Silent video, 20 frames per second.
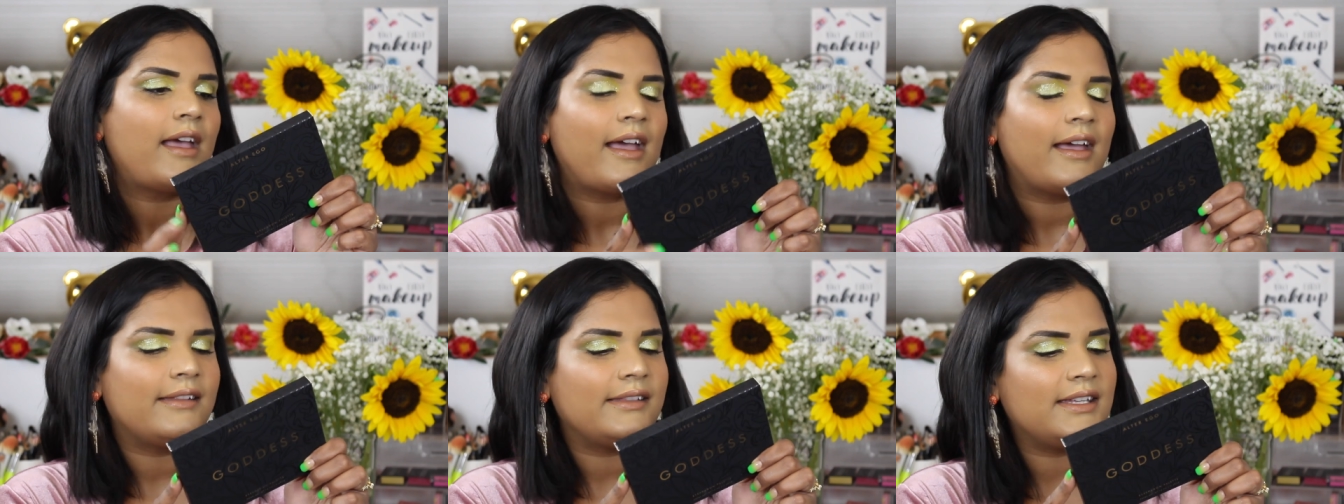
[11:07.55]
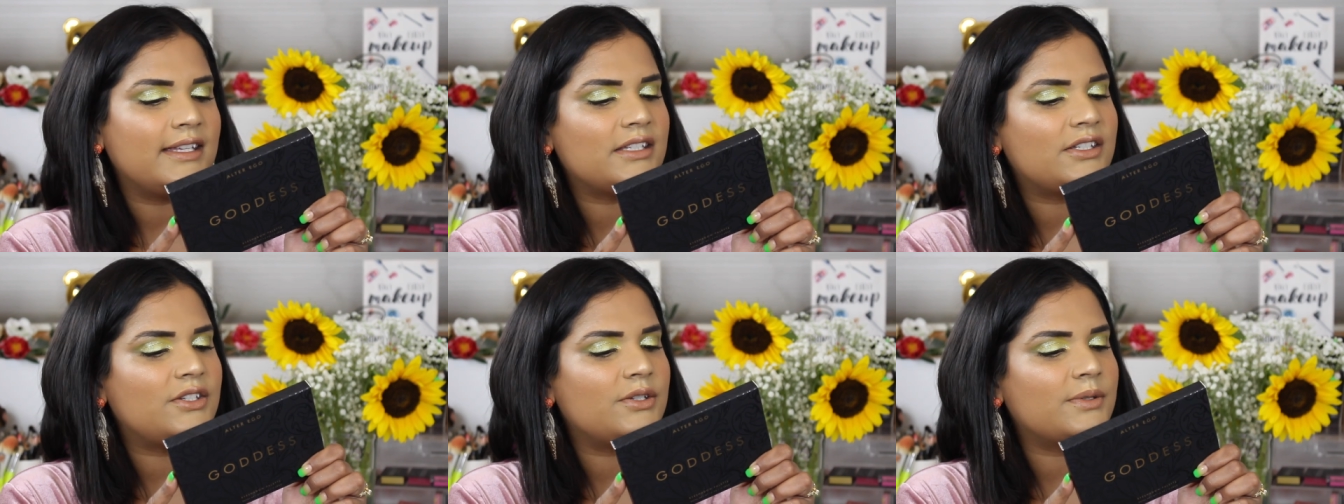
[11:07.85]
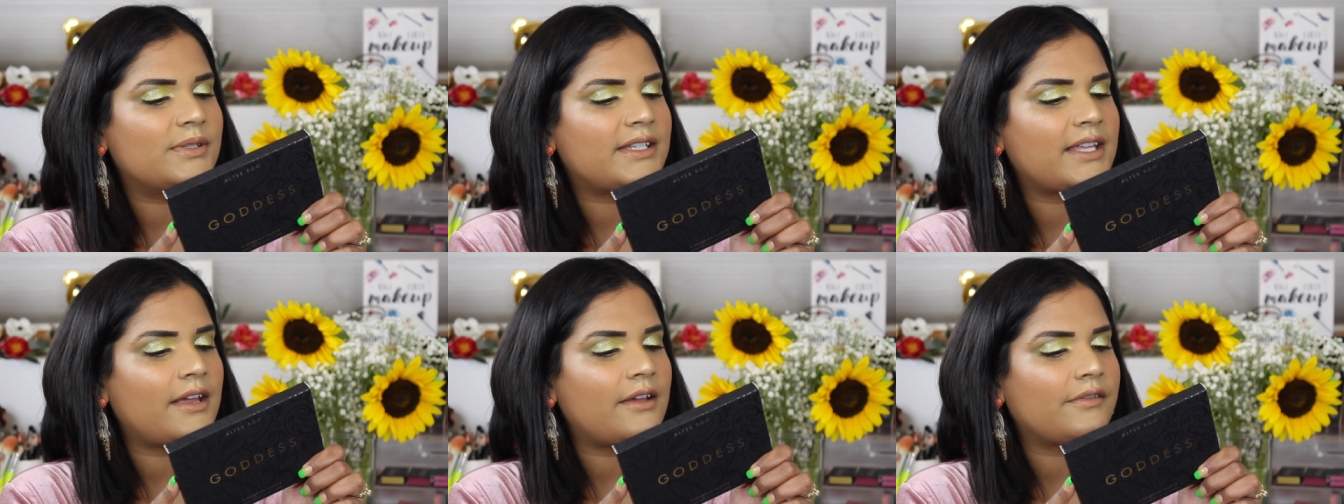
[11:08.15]
And these
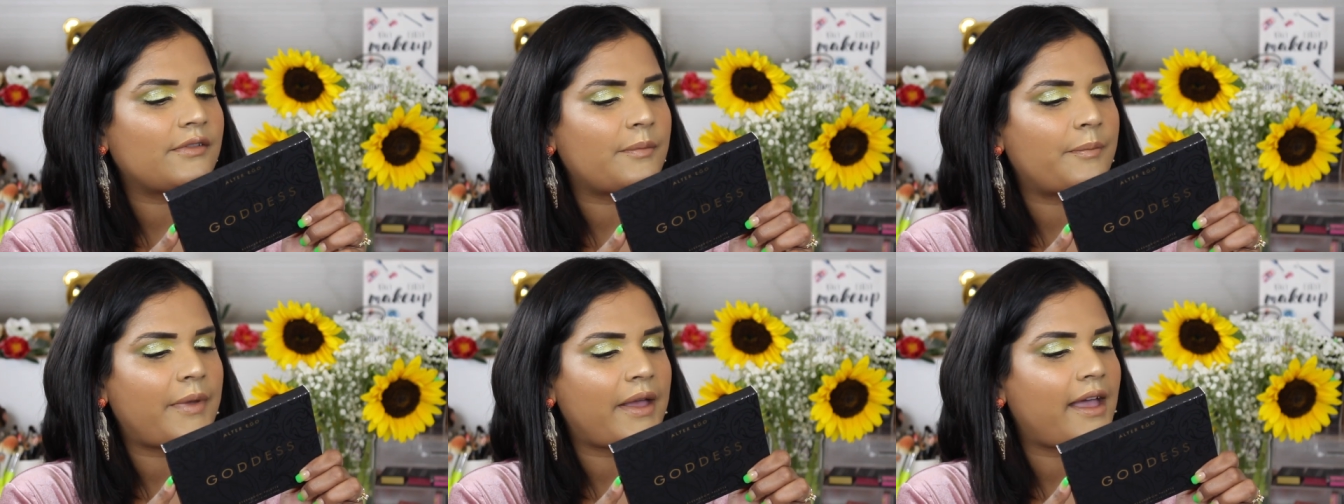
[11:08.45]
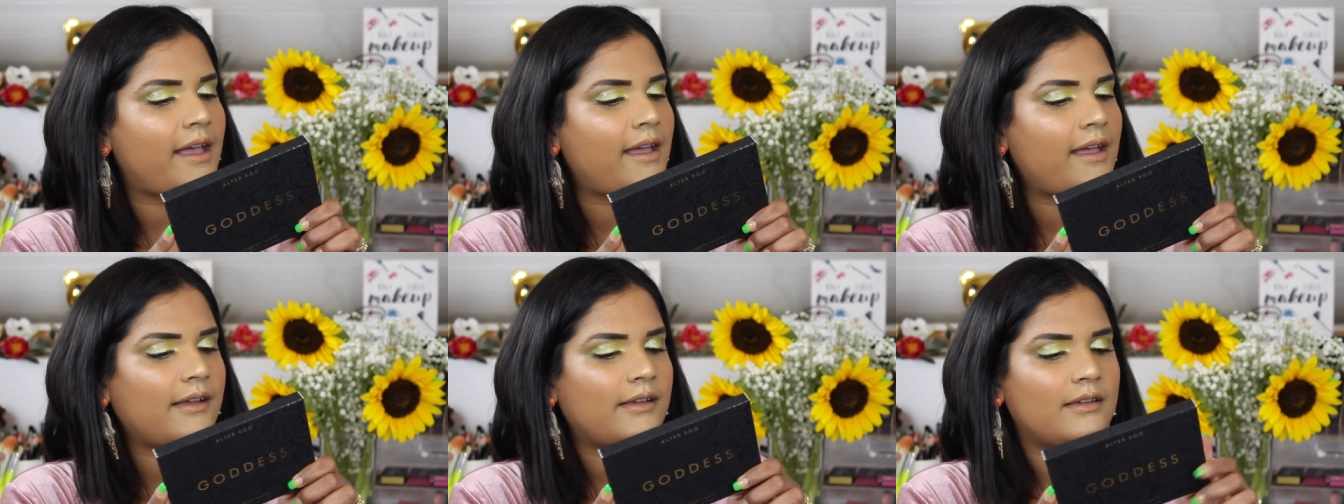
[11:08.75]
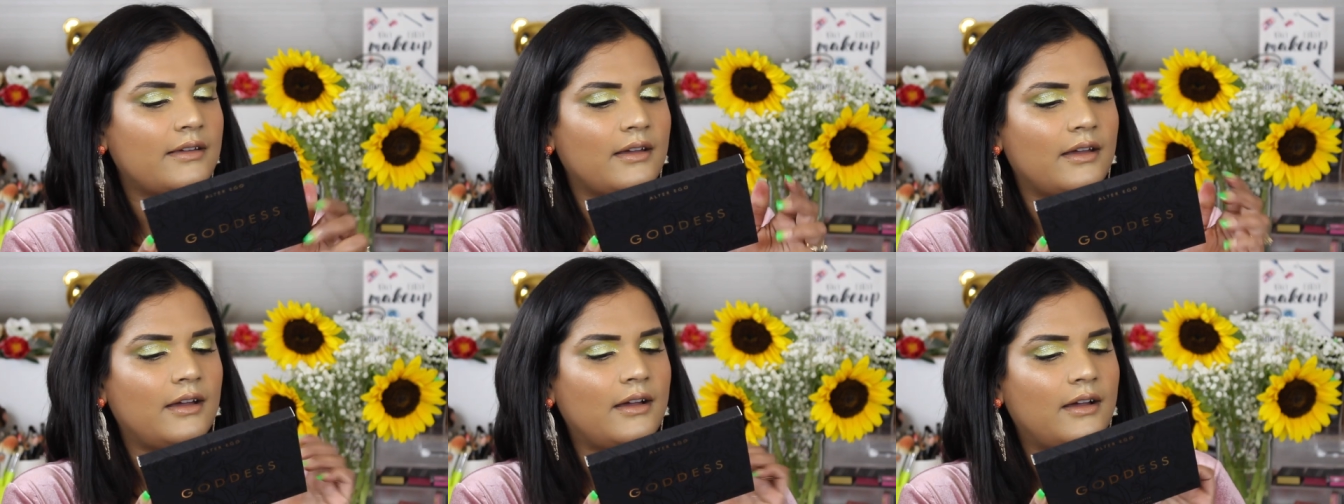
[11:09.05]
do say on the
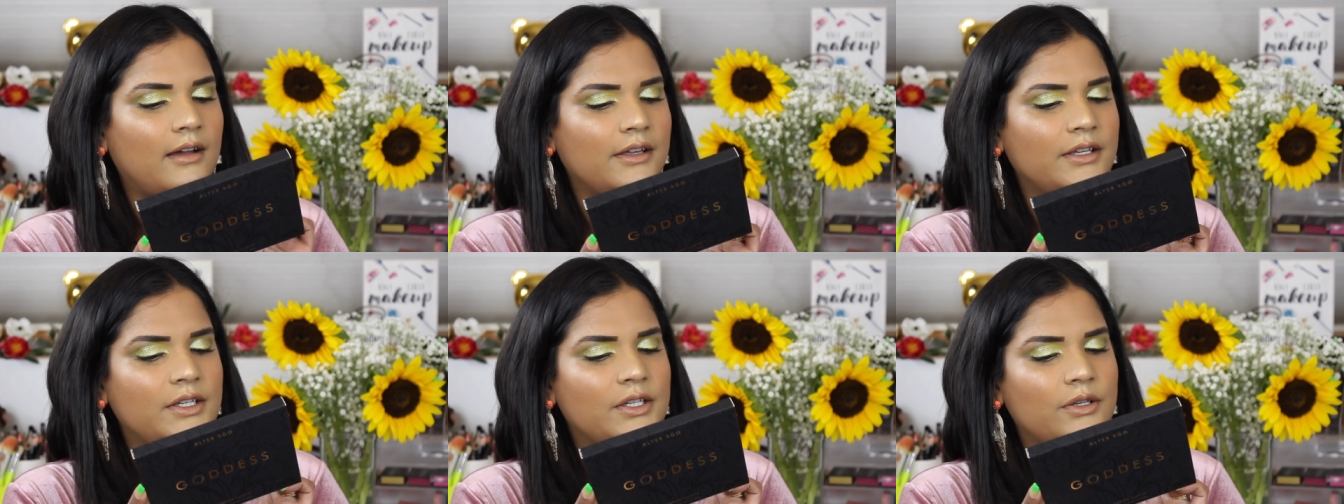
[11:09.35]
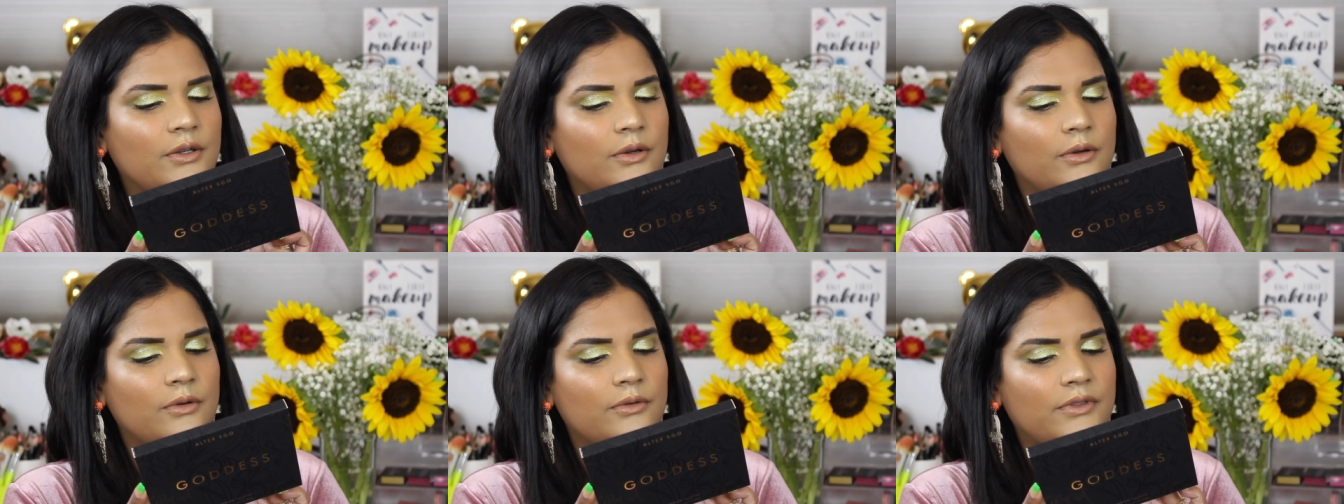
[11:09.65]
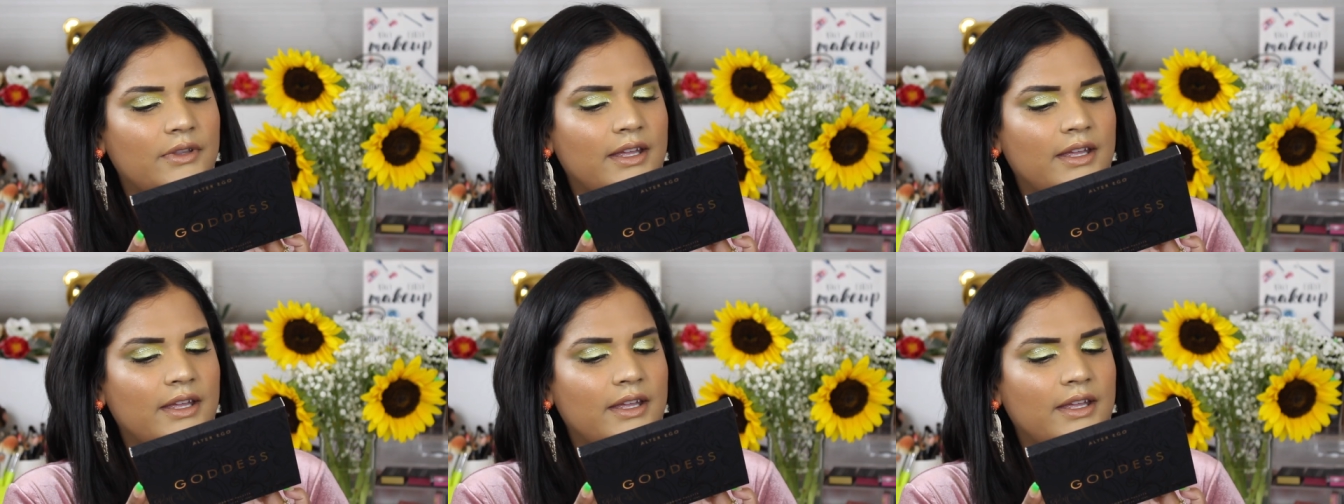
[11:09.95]
back, uh, you know,